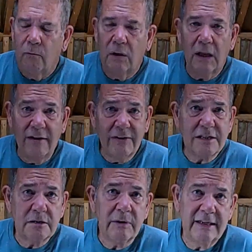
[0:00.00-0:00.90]
Well, I've
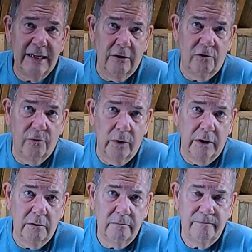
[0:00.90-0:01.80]
got some ideas for
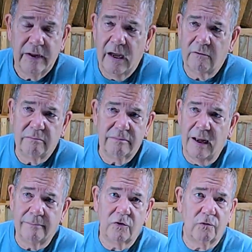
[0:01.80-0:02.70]
you. Now,
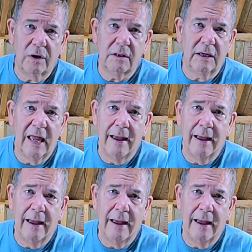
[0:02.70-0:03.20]
I'm strictly